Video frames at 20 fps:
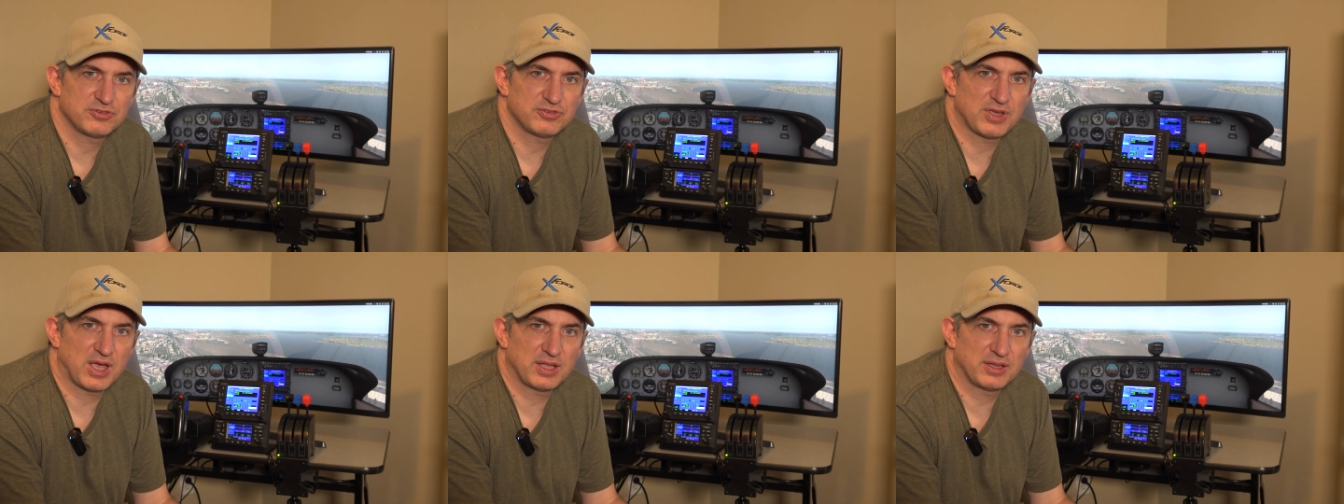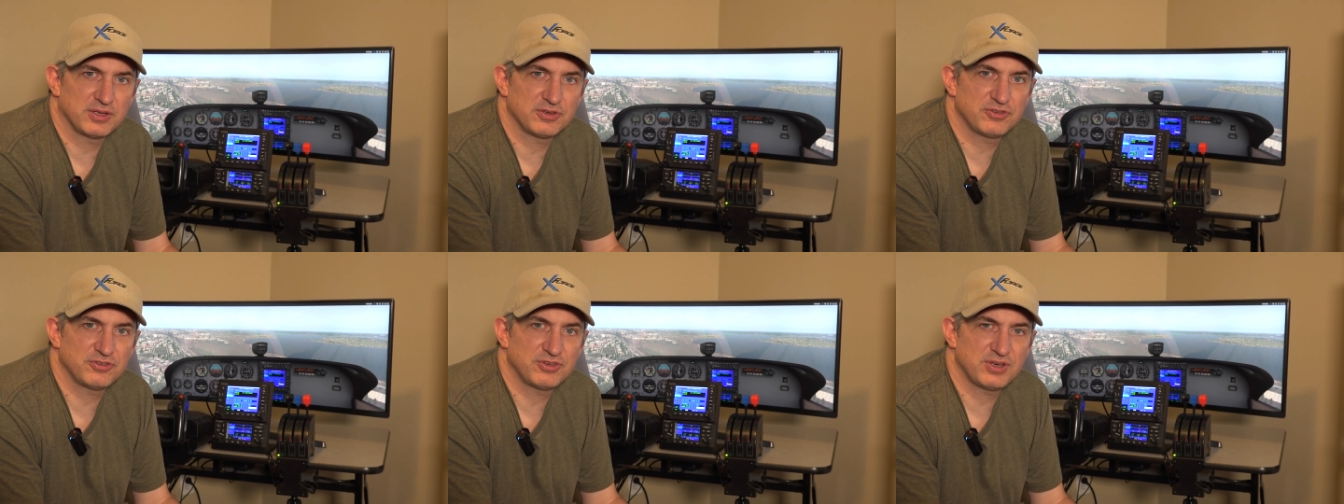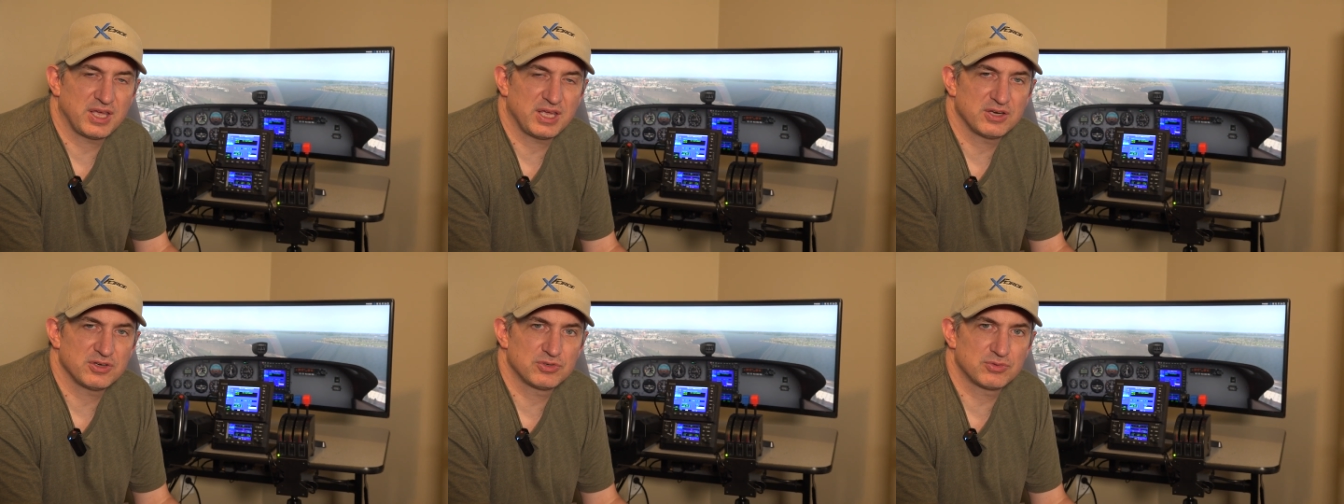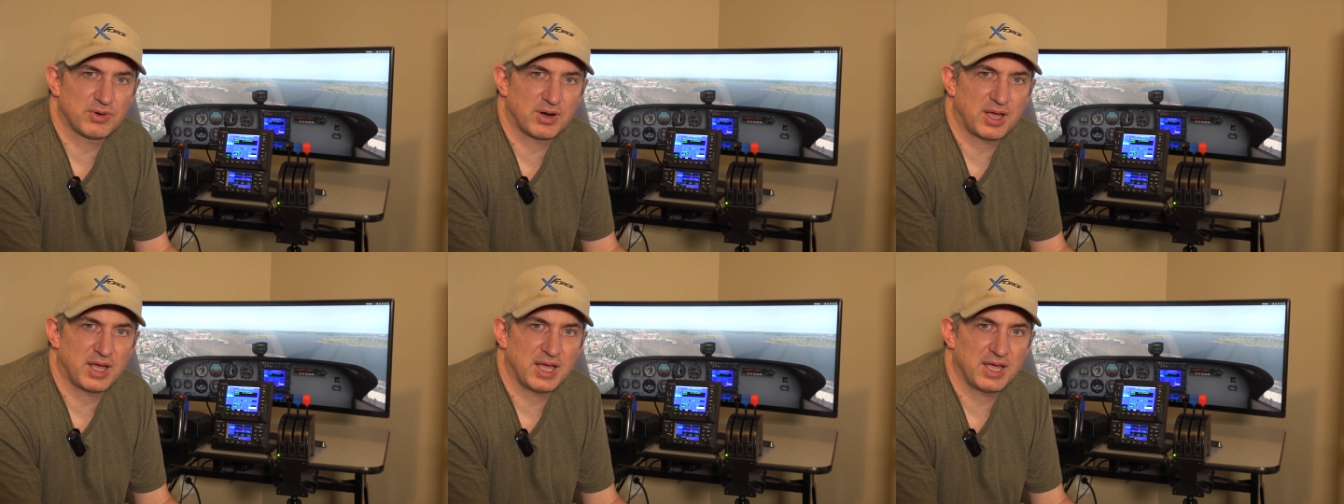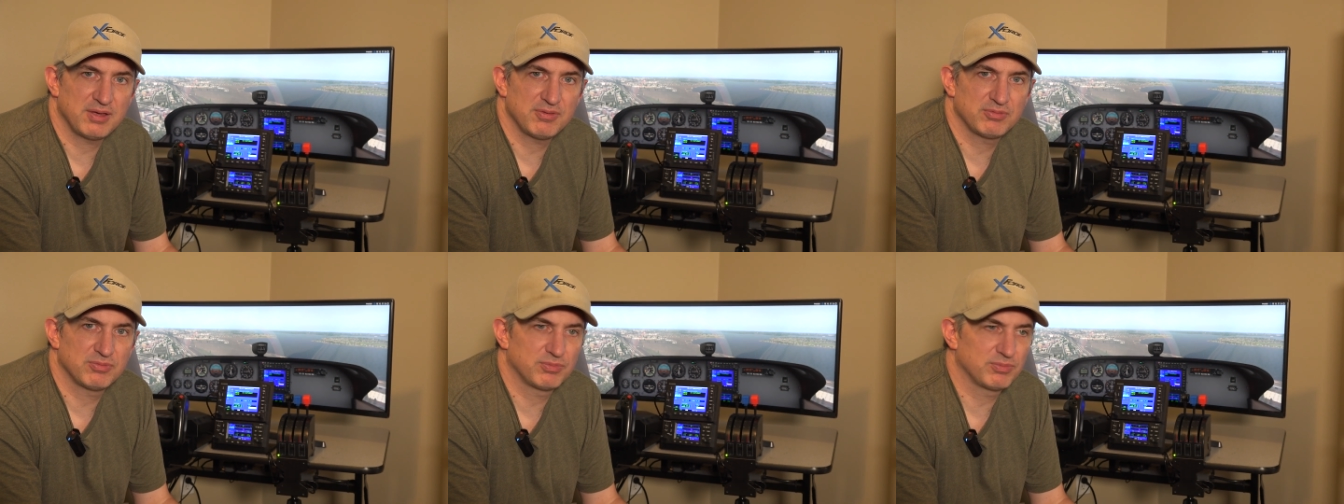solid state
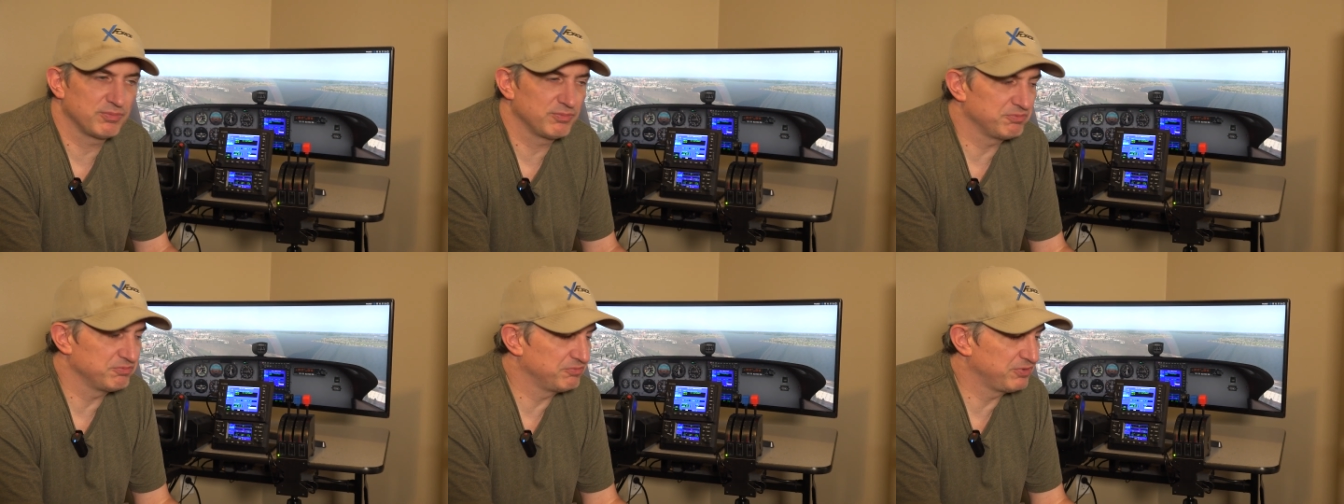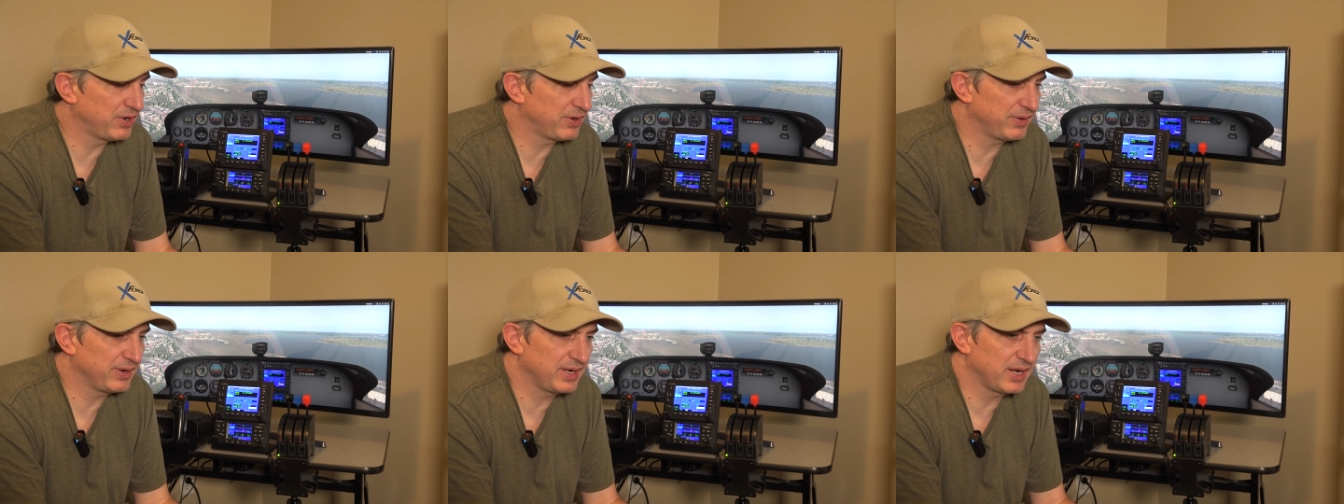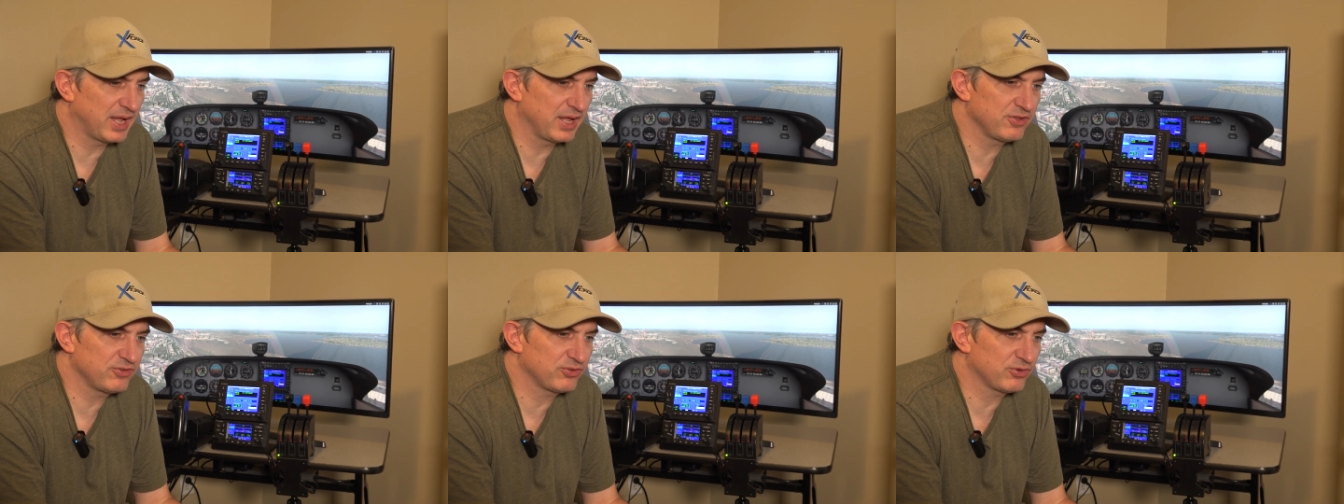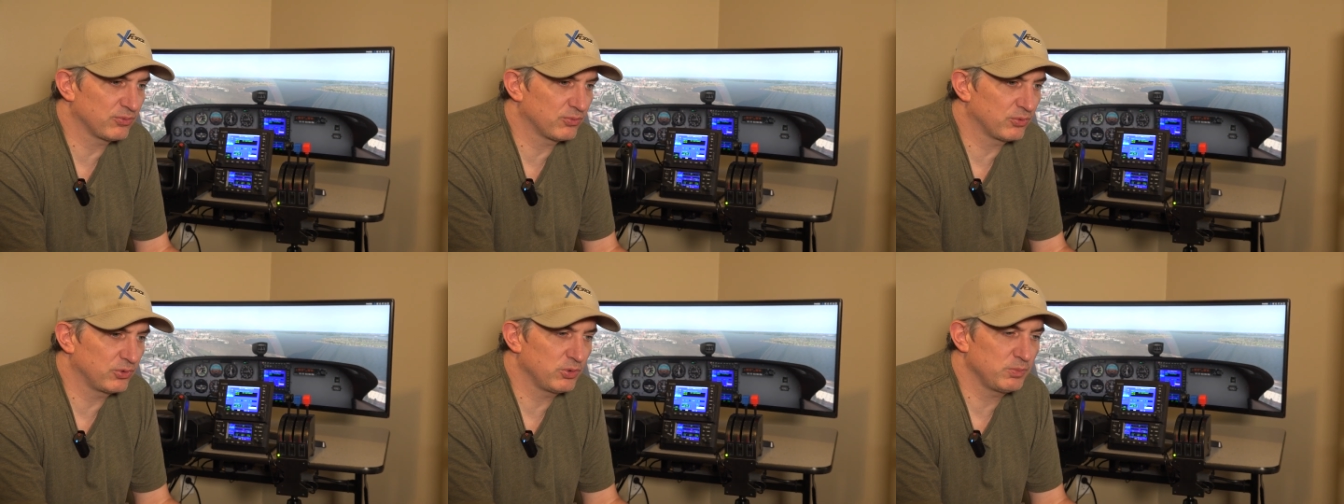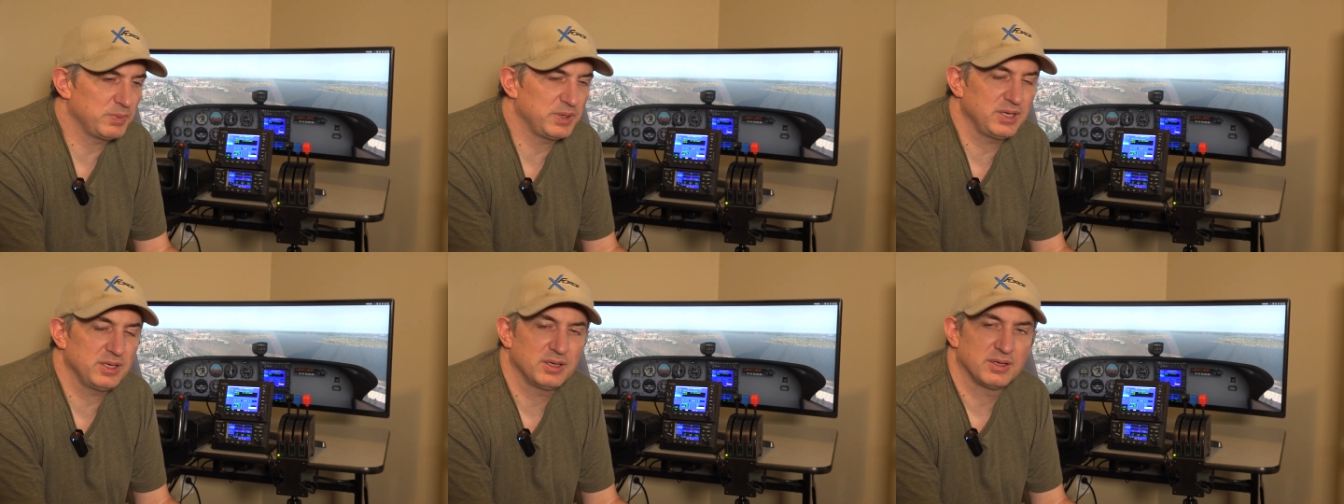drive, very nice and
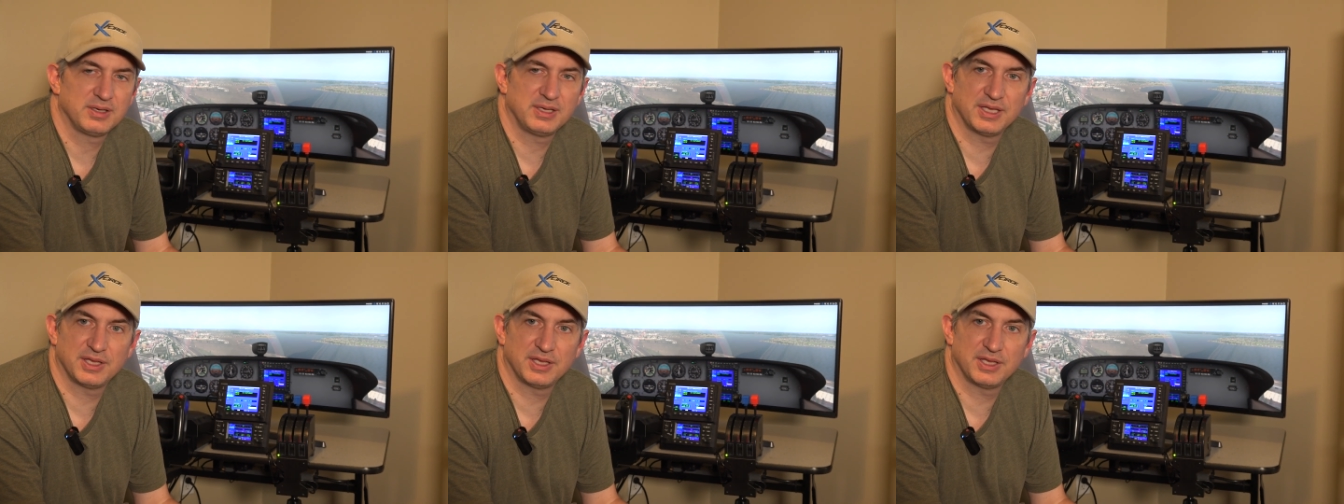roomy.